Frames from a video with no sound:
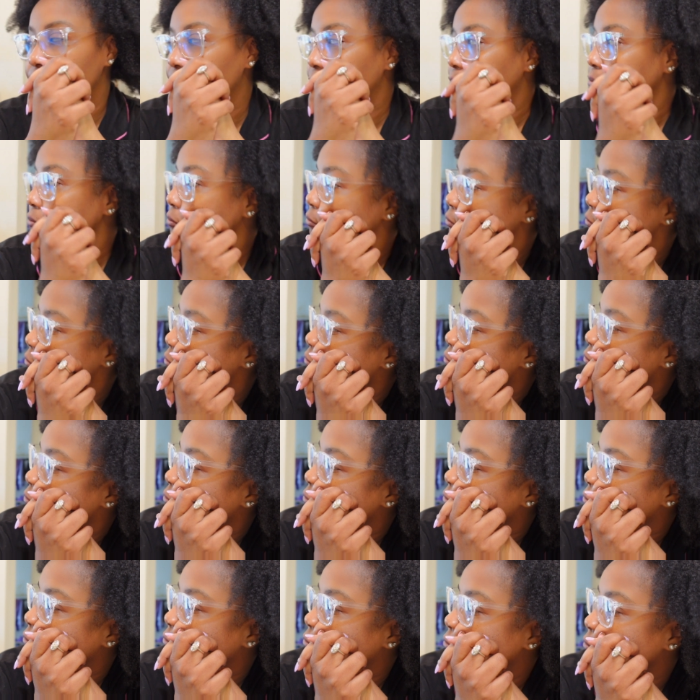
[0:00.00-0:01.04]

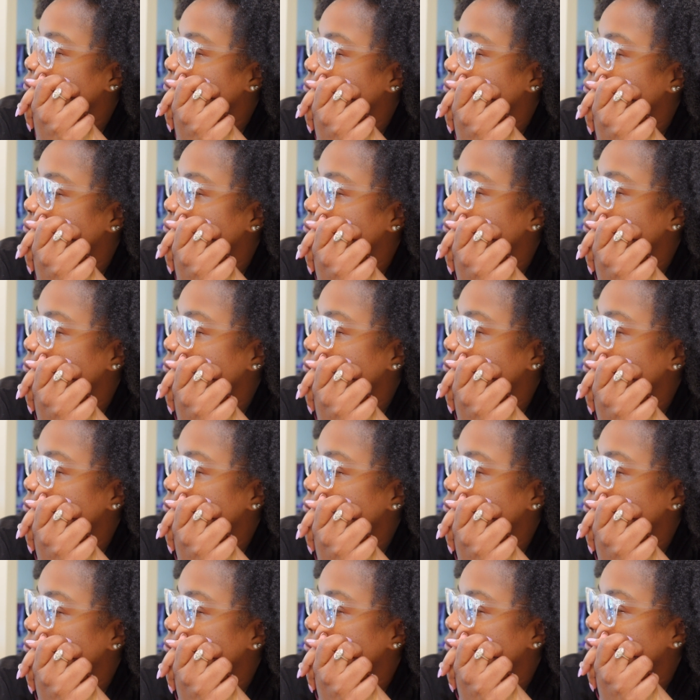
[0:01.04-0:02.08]

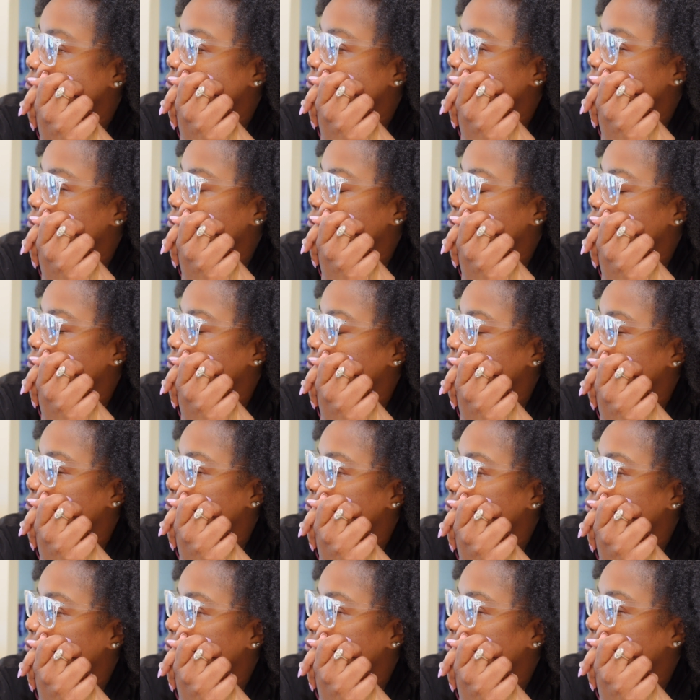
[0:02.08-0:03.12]

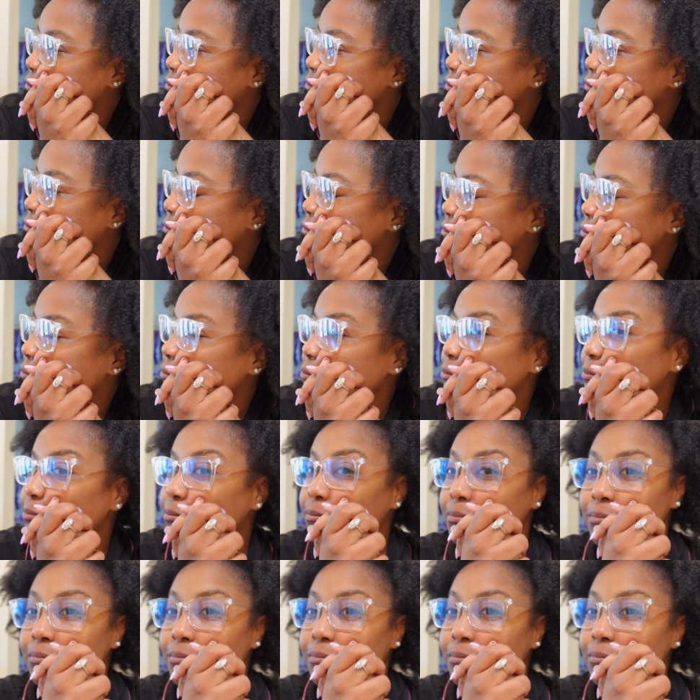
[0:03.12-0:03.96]
(silence)